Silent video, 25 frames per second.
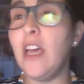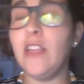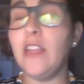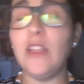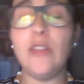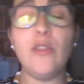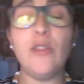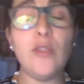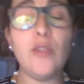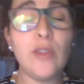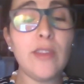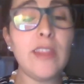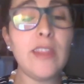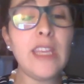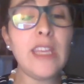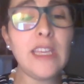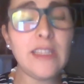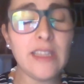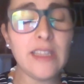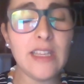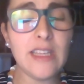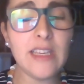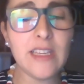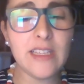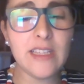do you think
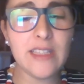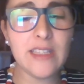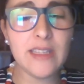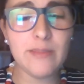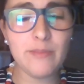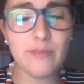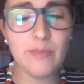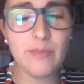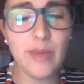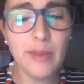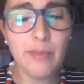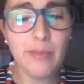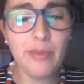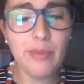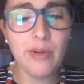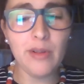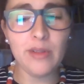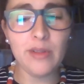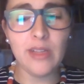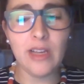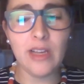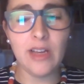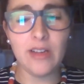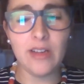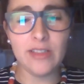the
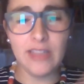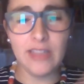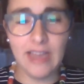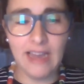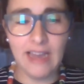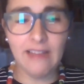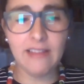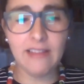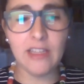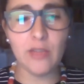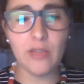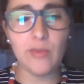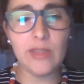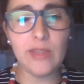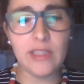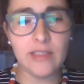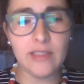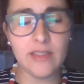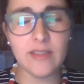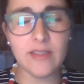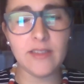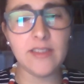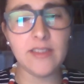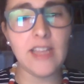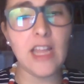people on the island will
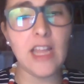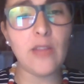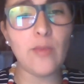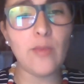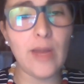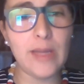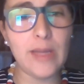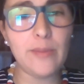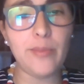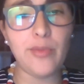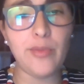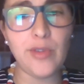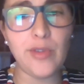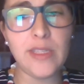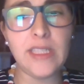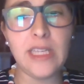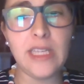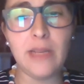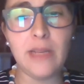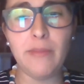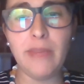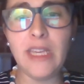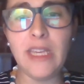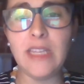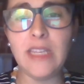understand what
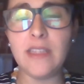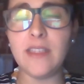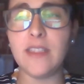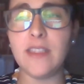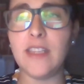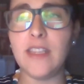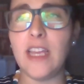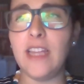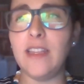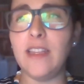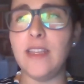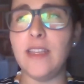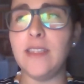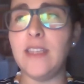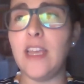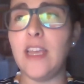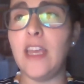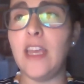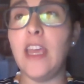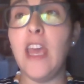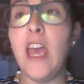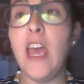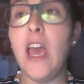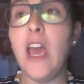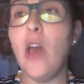pristine means? And they
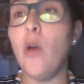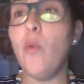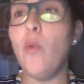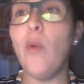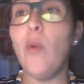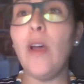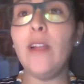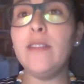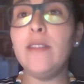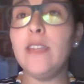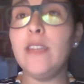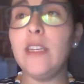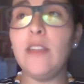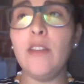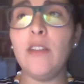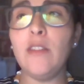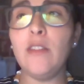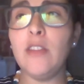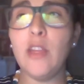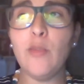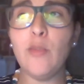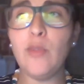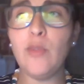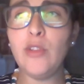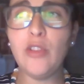say, well,
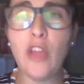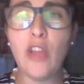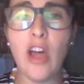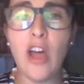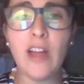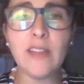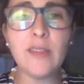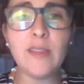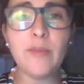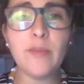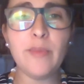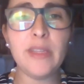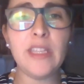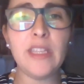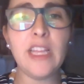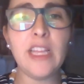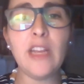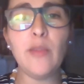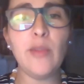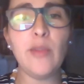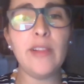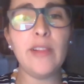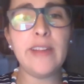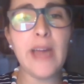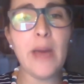they will not, but then they
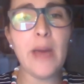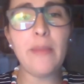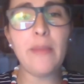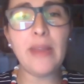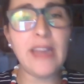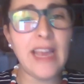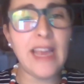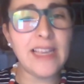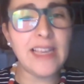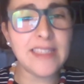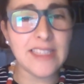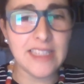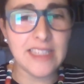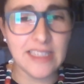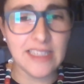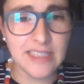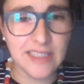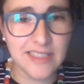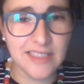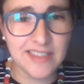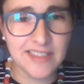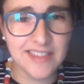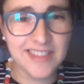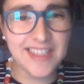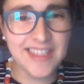will come and ask
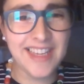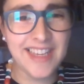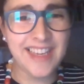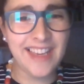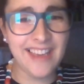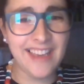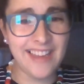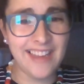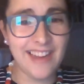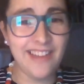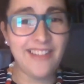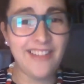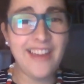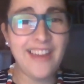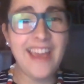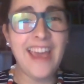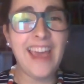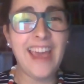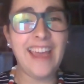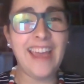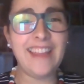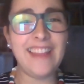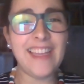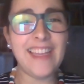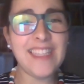us, and
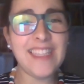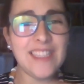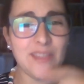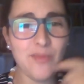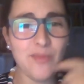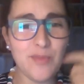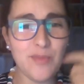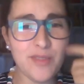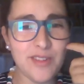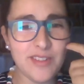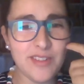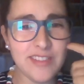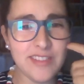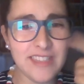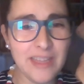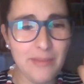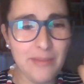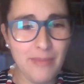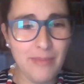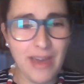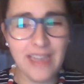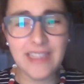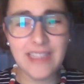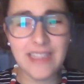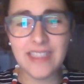that's where the
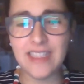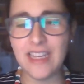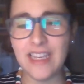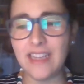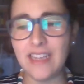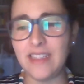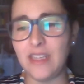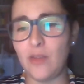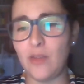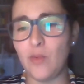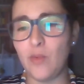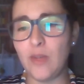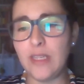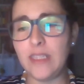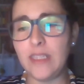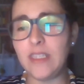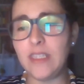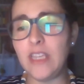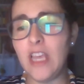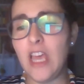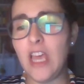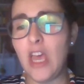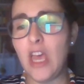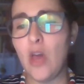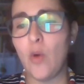mindsetting was.
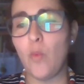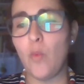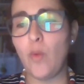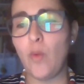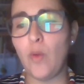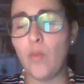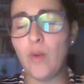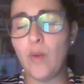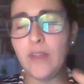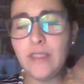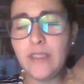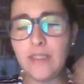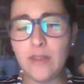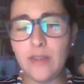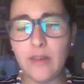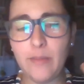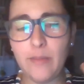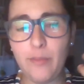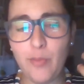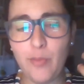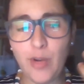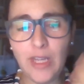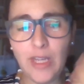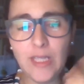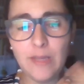We want a
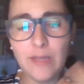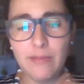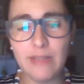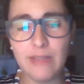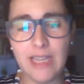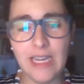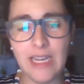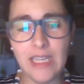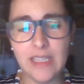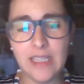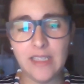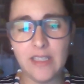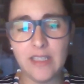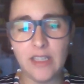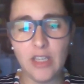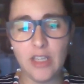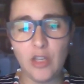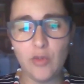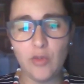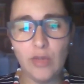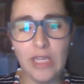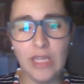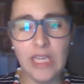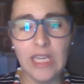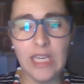Principe that is
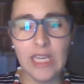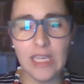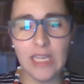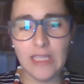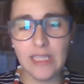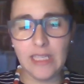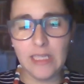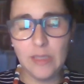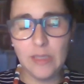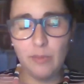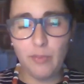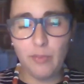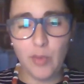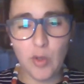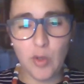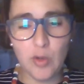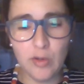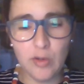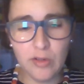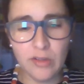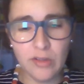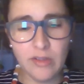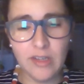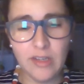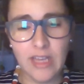unique and is
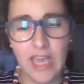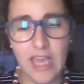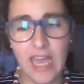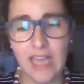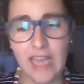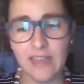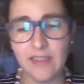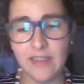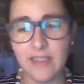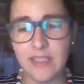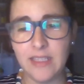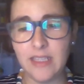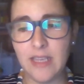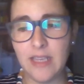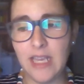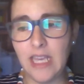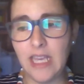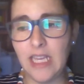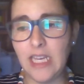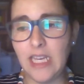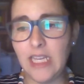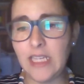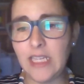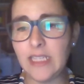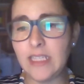pure, and it
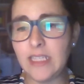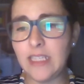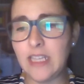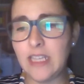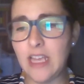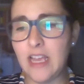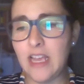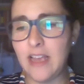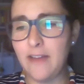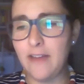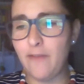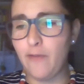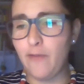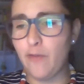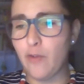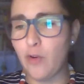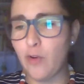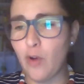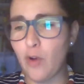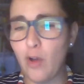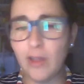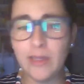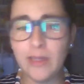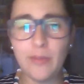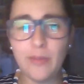is for
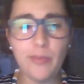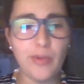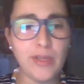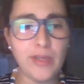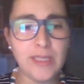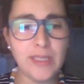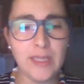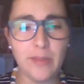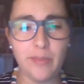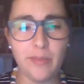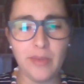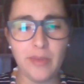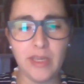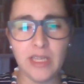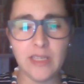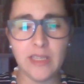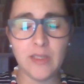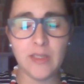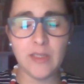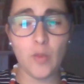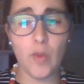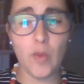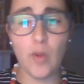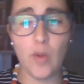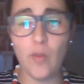all the Principians.
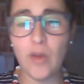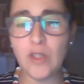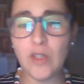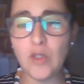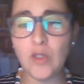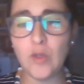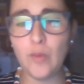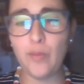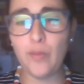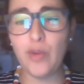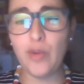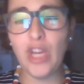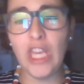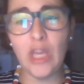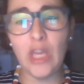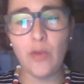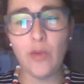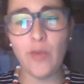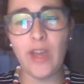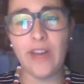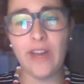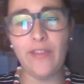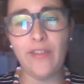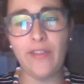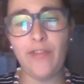We
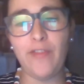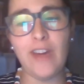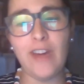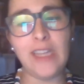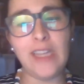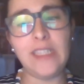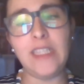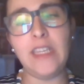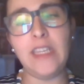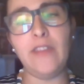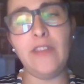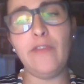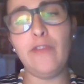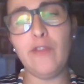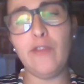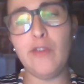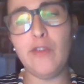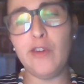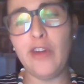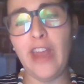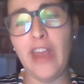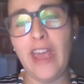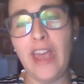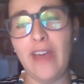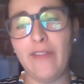are fighting
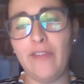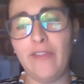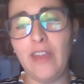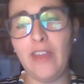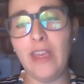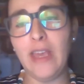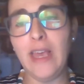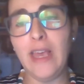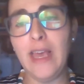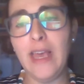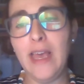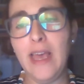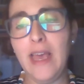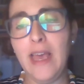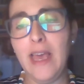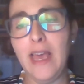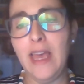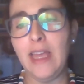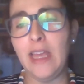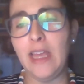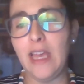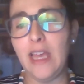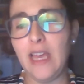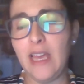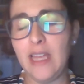for having
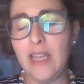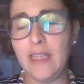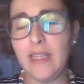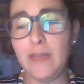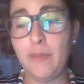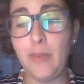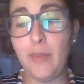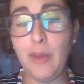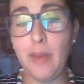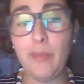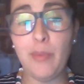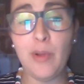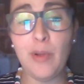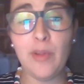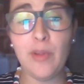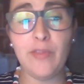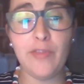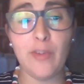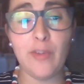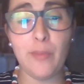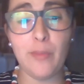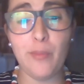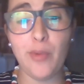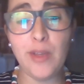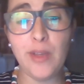the people
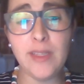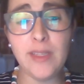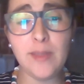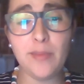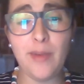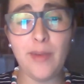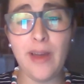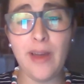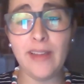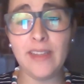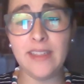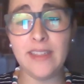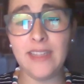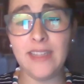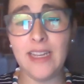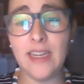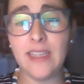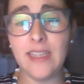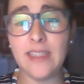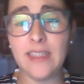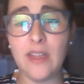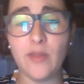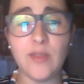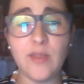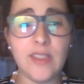from Principe Island that
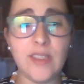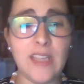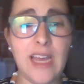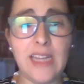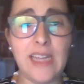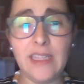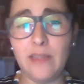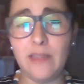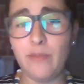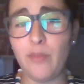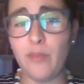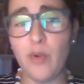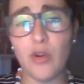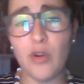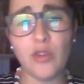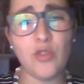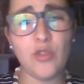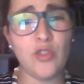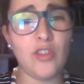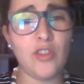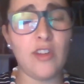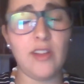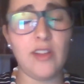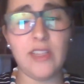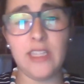is outside in
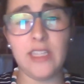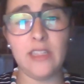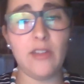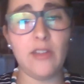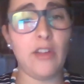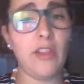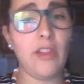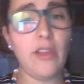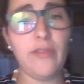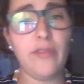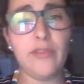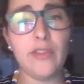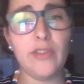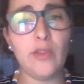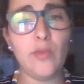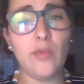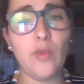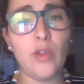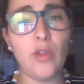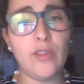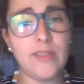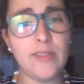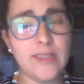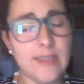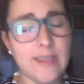Portugal and all over the
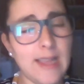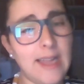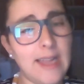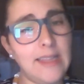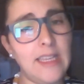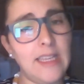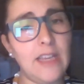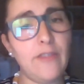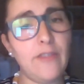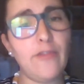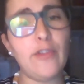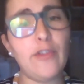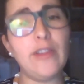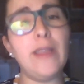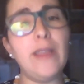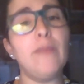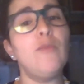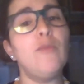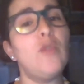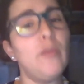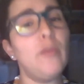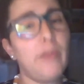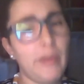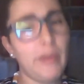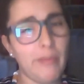world studying, for them
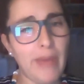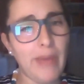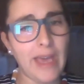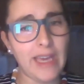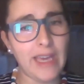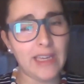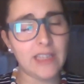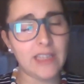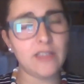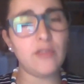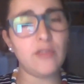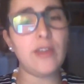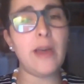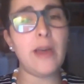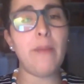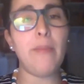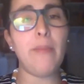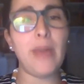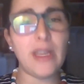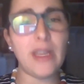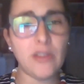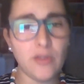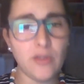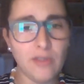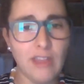to come
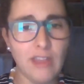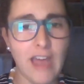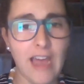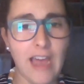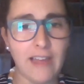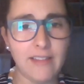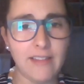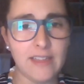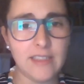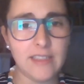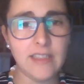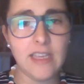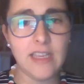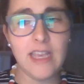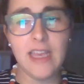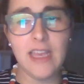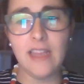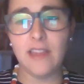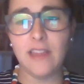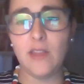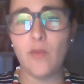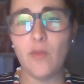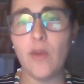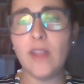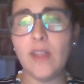back to the island.
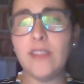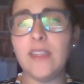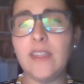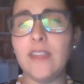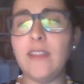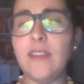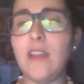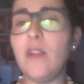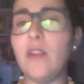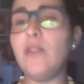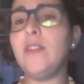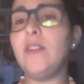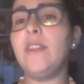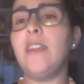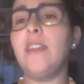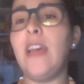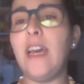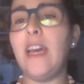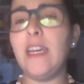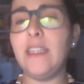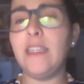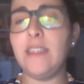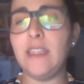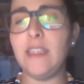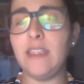The ones that are
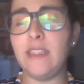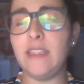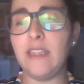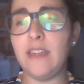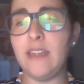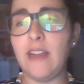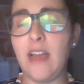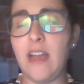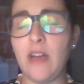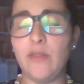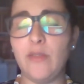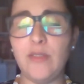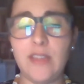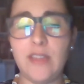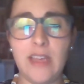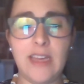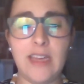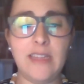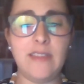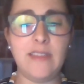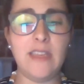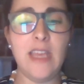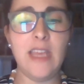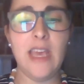outside,